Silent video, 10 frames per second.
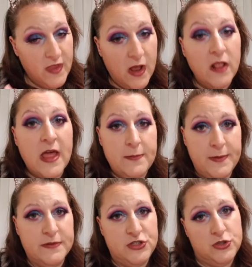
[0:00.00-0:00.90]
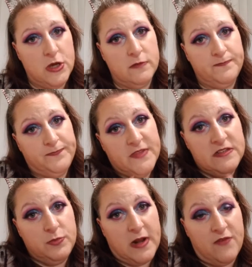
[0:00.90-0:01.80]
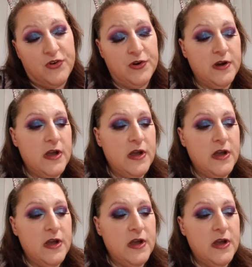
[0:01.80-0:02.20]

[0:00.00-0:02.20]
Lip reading: A lot of people do though. It's whatever.